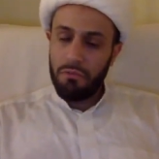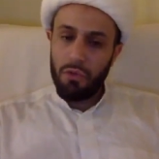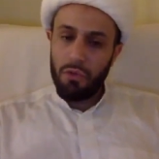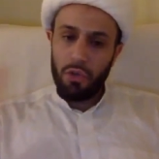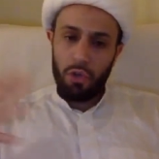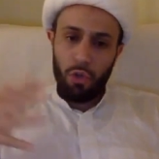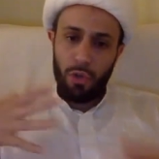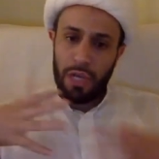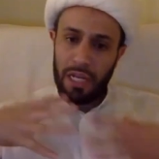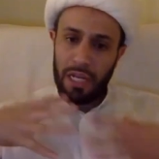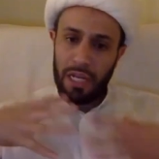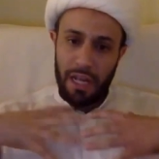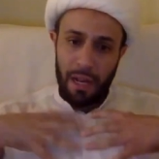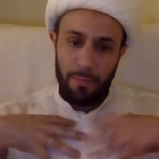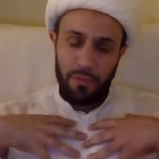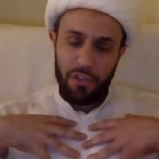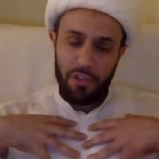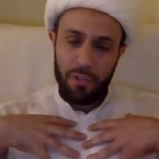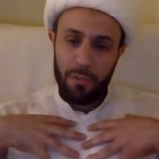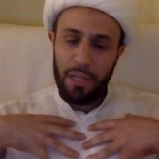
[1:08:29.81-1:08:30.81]
you can
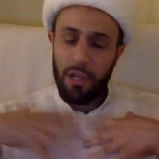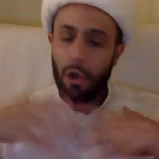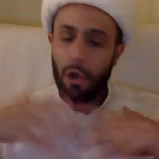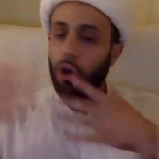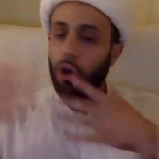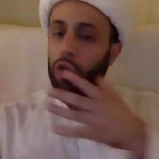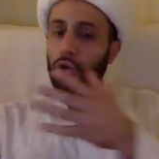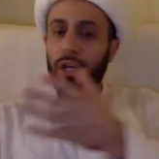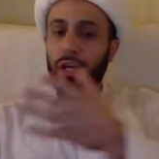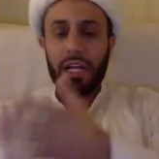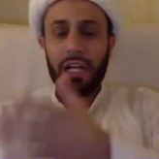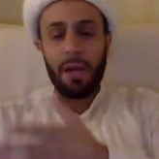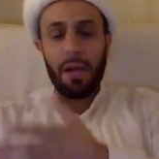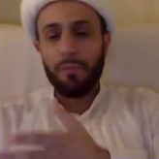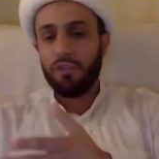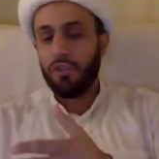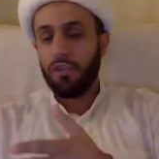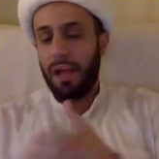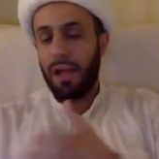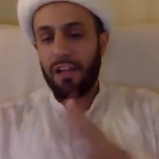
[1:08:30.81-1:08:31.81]
come to me or you can
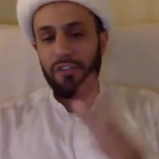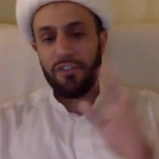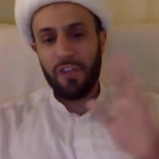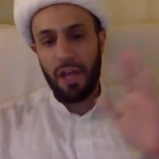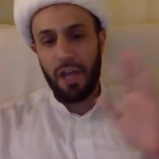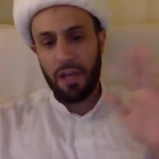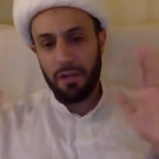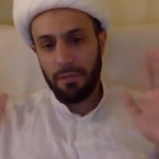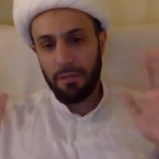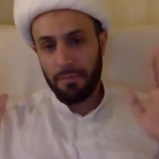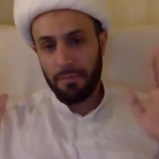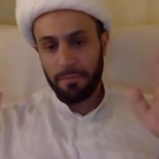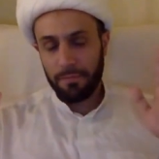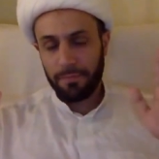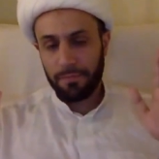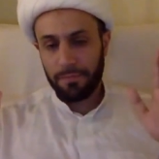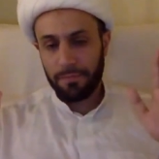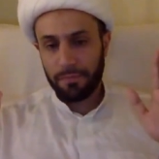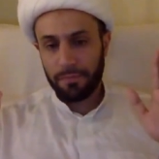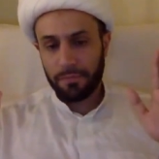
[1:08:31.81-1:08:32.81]
come to my son.
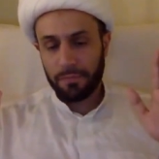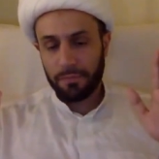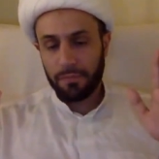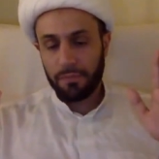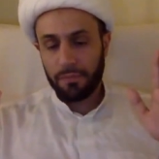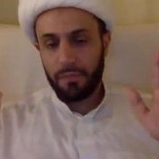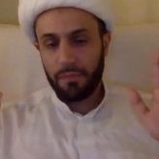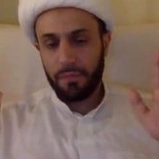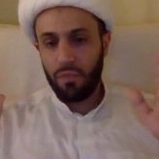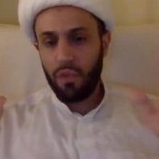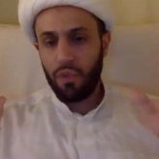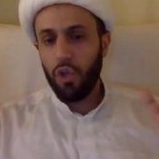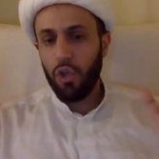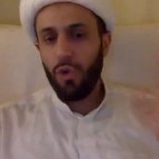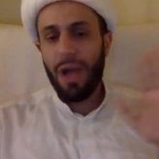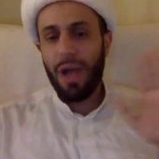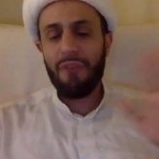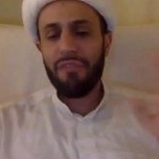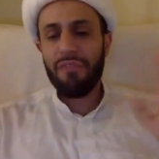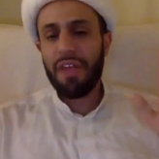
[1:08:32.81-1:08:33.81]

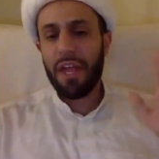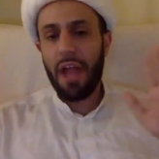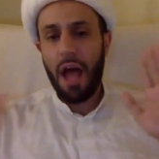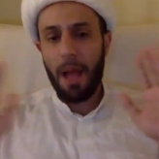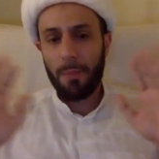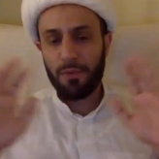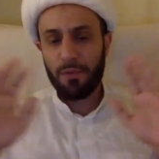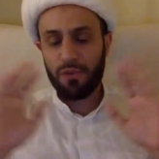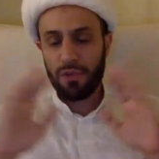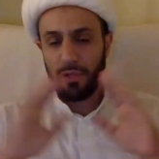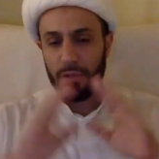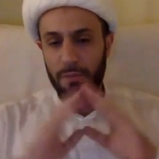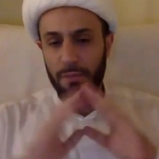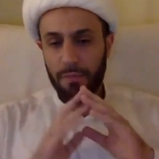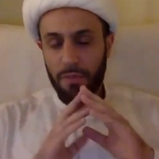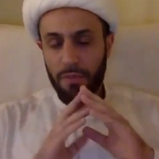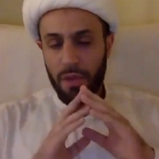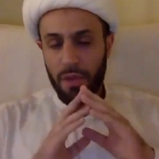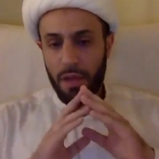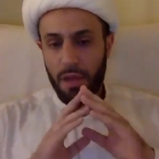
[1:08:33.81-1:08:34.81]
You have that option.
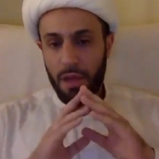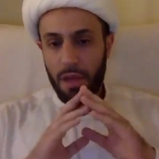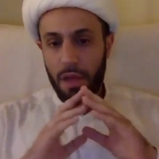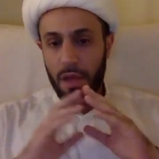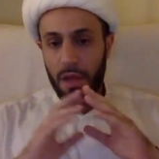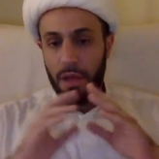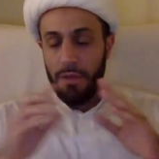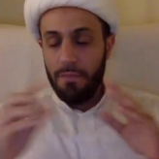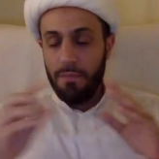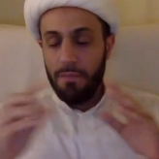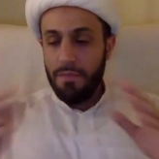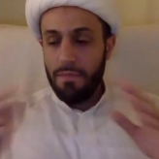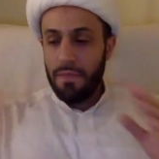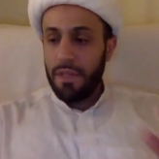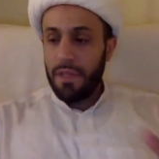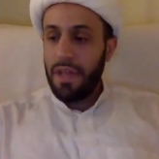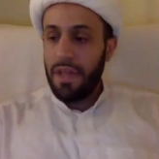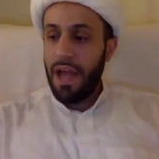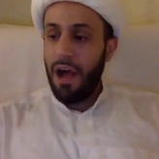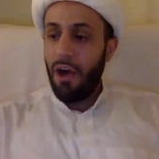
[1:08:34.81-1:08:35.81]

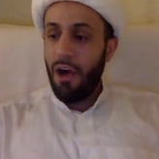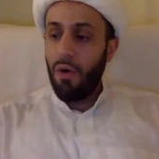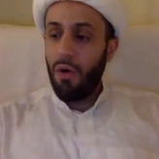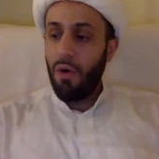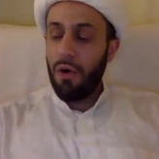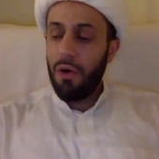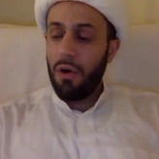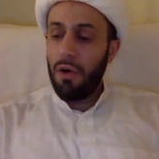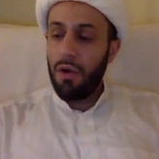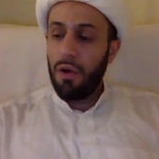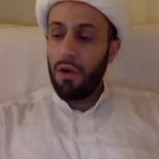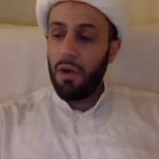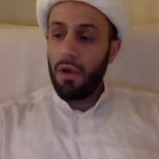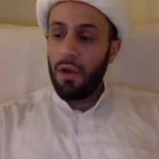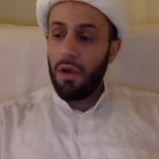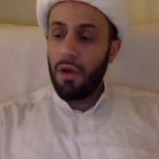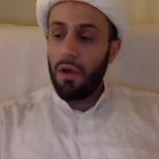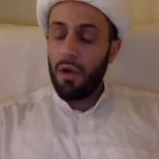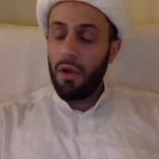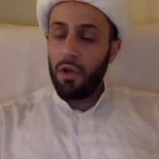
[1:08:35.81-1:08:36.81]
Now,
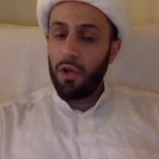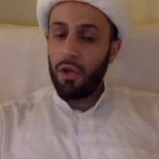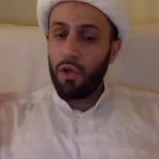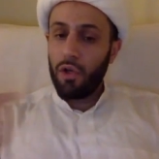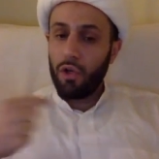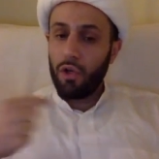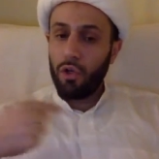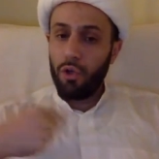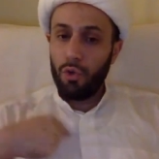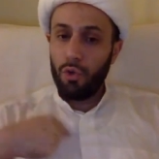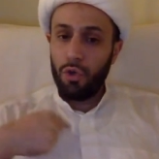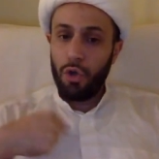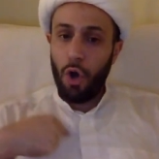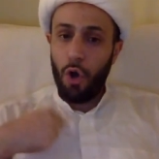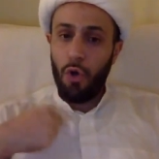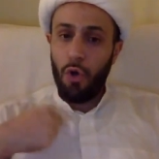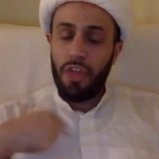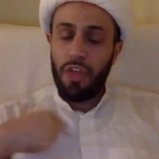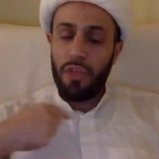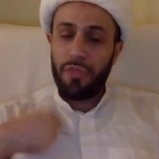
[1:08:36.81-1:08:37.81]
you
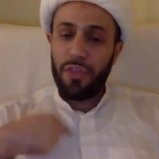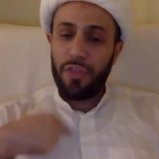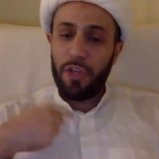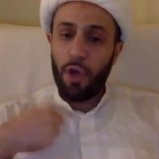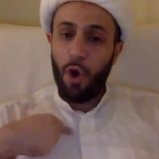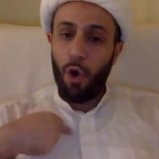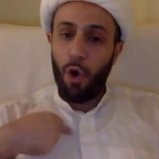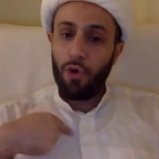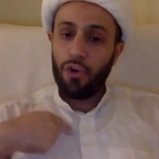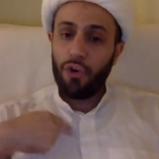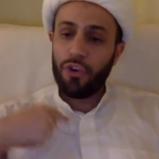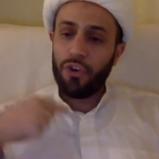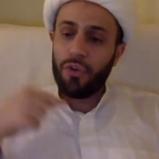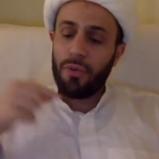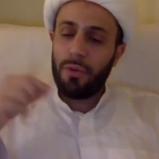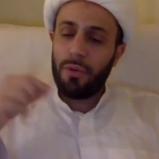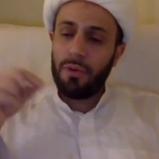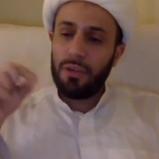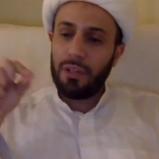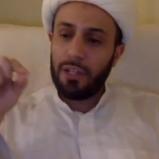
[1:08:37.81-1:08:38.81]
know that the
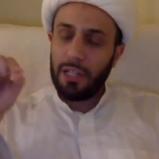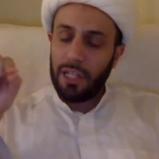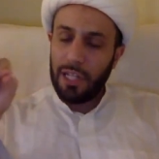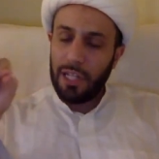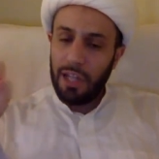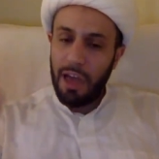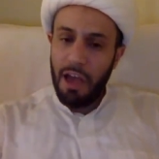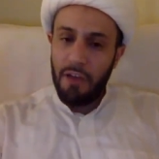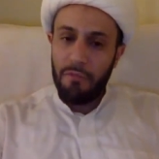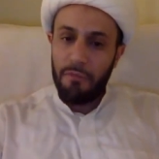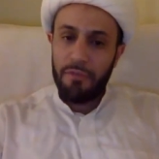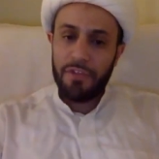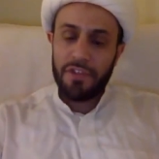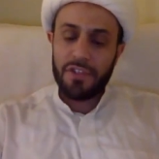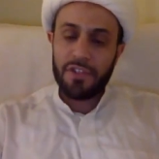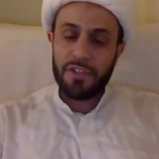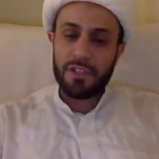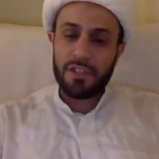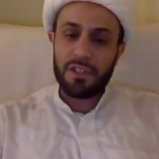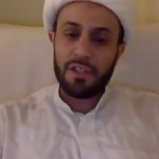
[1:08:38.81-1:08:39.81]
owner
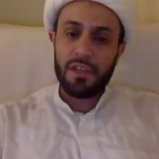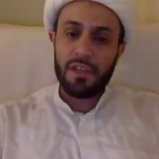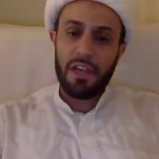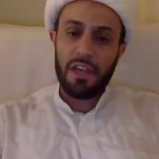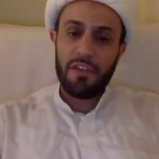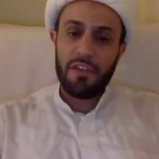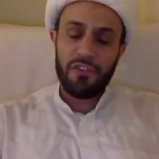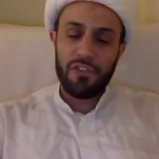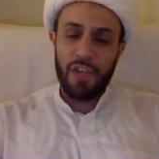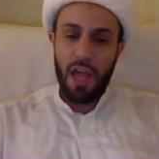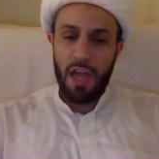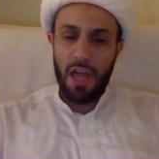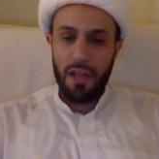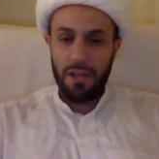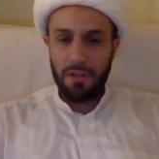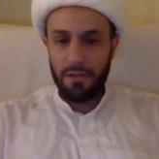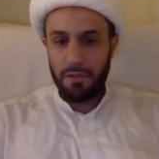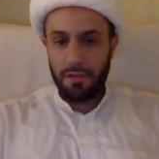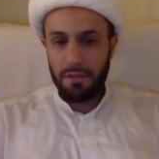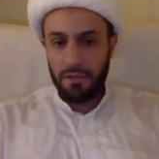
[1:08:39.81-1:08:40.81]
loves his
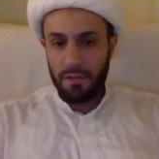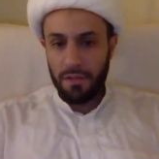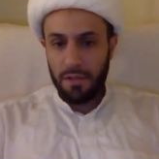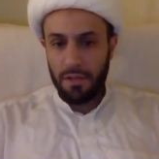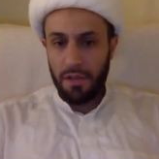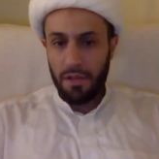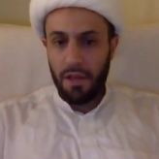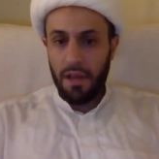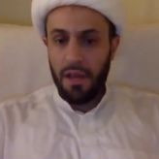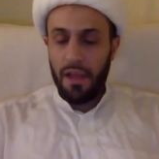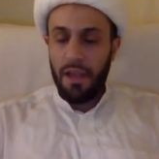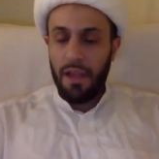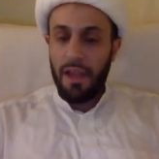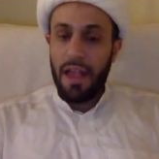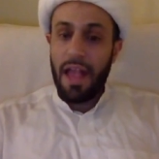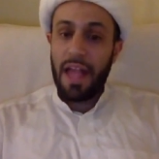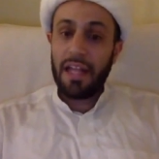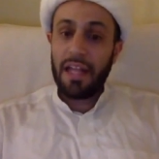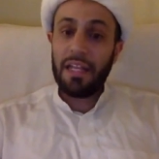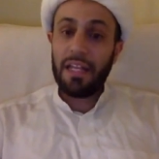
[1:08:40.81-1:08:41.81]
son,
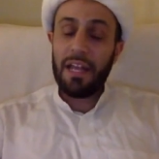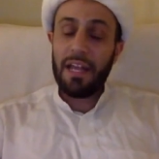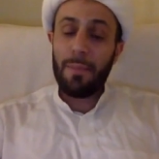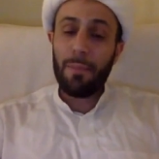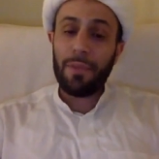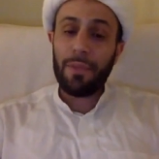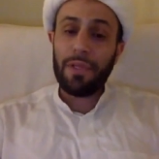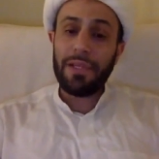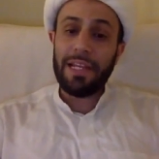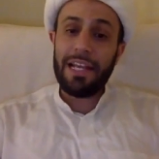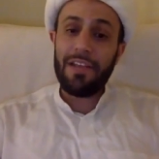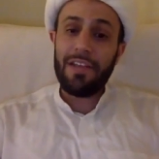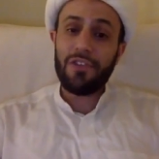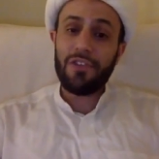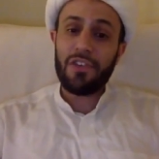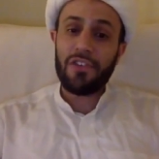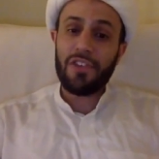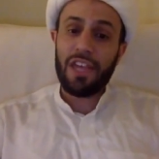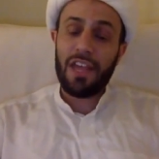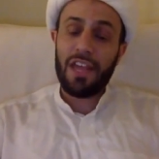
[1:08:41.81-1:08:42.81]
and it
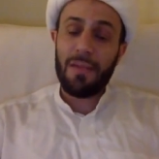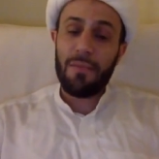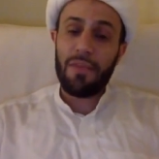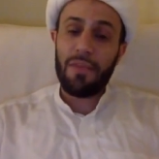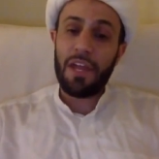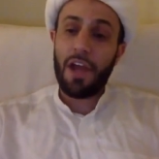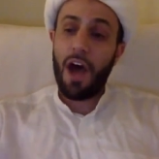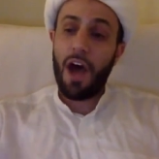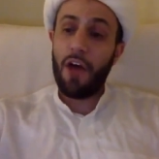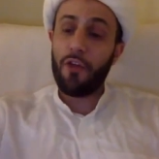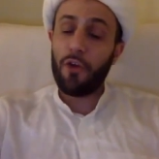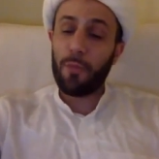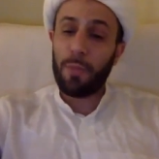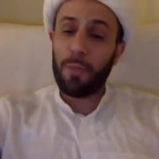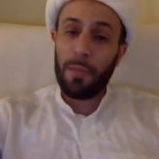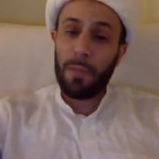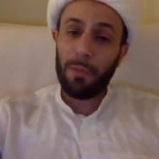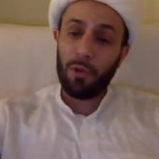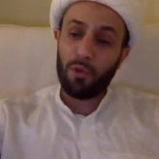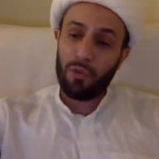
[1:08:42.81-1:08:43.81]
pleases him that other
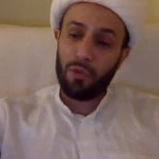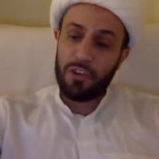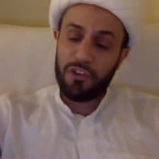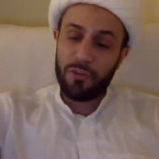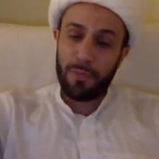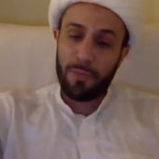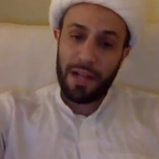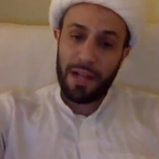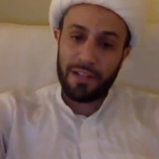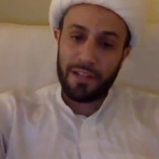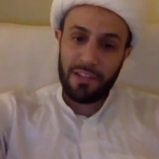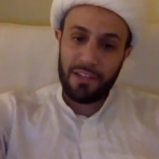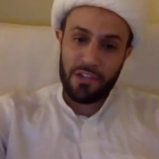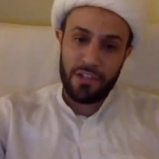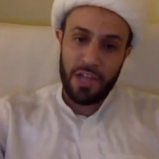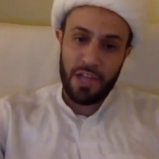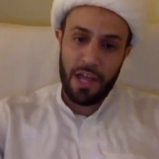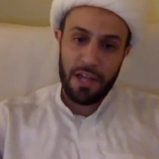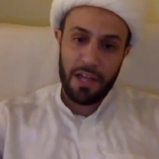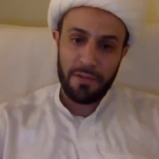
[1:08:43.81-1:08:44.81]
people respect
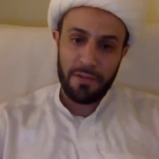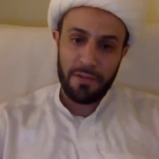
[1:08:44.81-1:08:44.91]
his son.